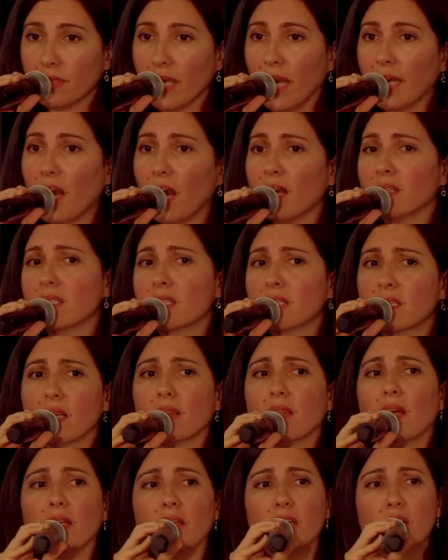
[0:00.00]
and I
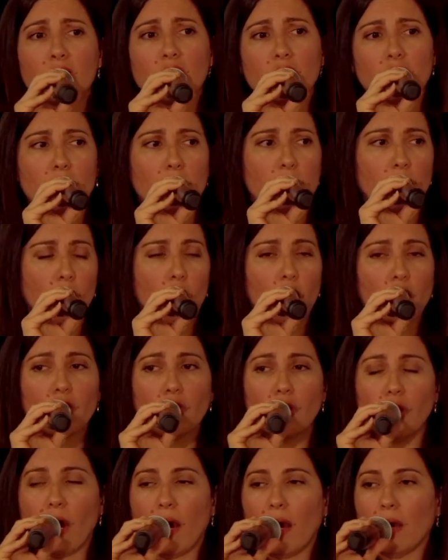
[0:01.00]
understand that niche on
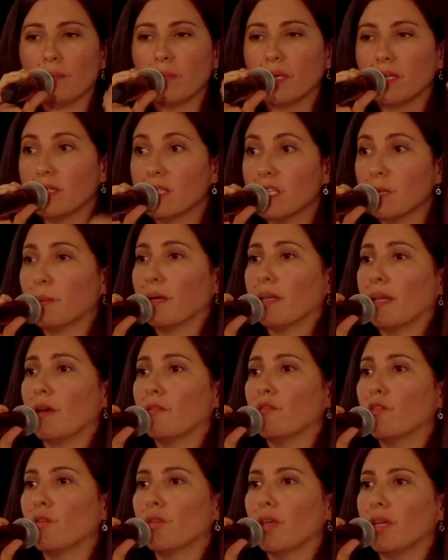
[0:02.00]
a deeper
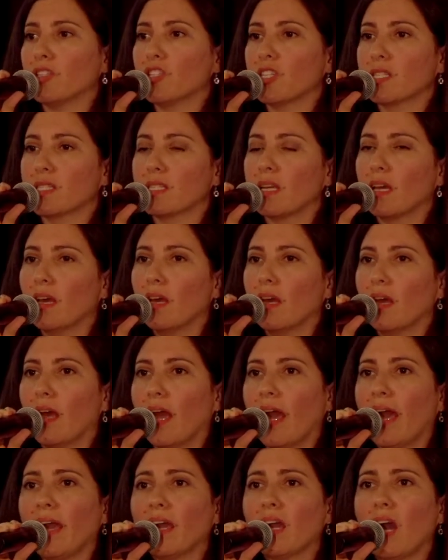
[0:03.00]
level than just,
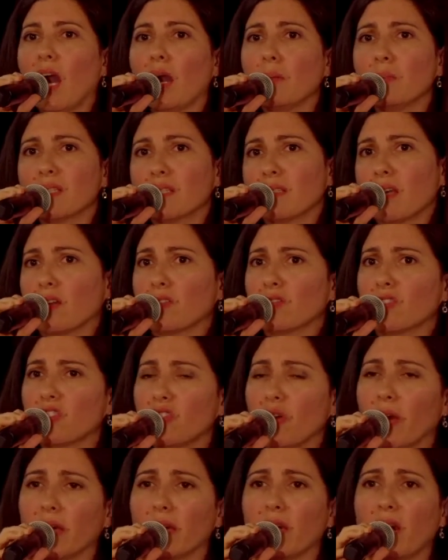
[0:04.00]
hey, I'm a sales
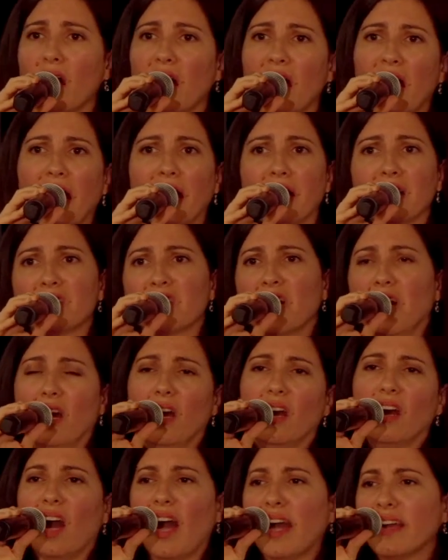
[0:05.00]
trainer and
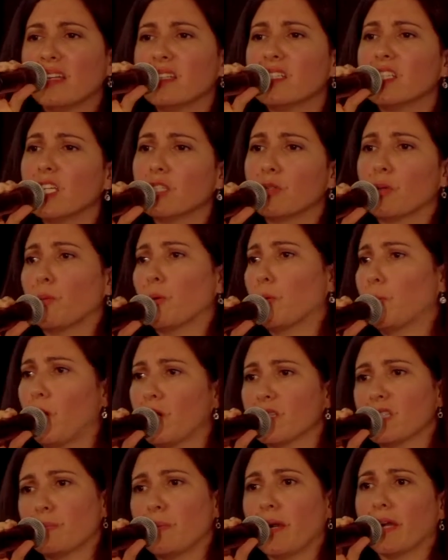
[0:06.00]
I can teach people
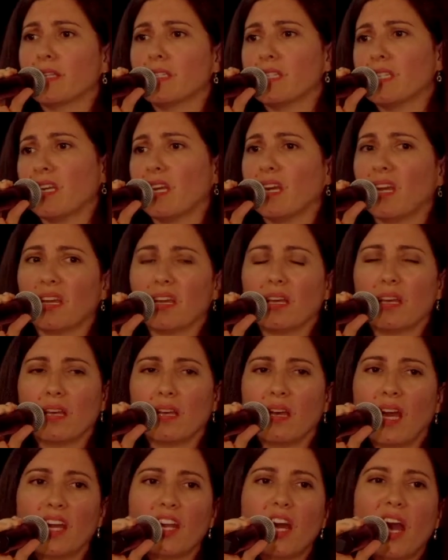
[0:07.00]
prospecting,
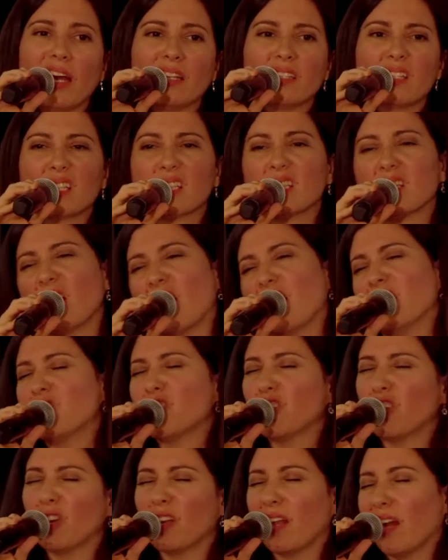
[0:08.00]
and I understand,
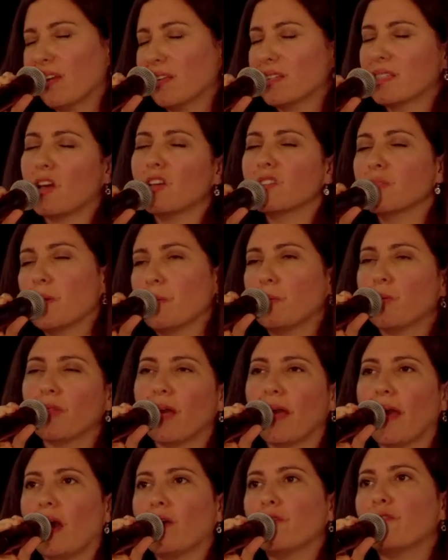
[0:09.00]
salespeople,
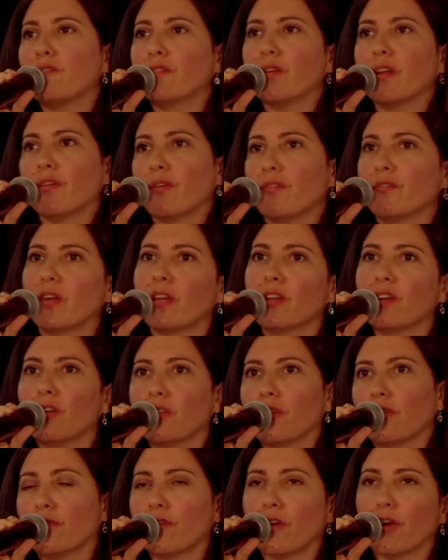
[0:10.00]
they have fear of getting
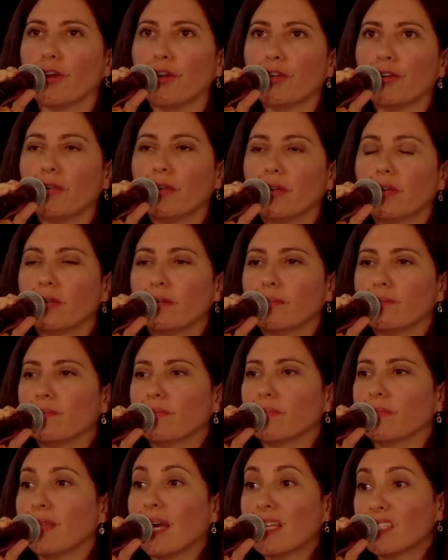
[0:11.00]
on the phone.
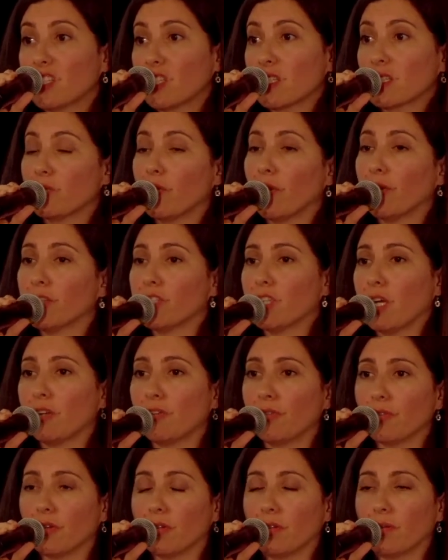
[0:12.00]
That's just very
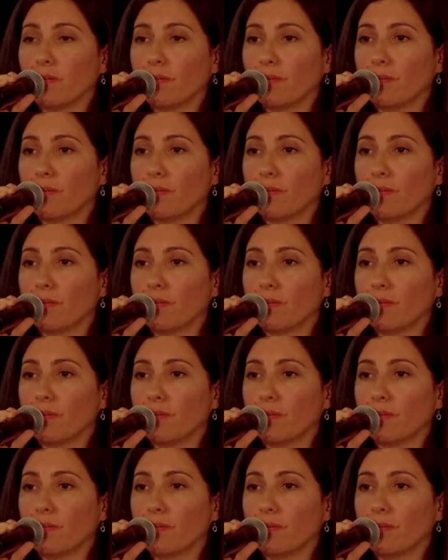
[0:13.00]
general.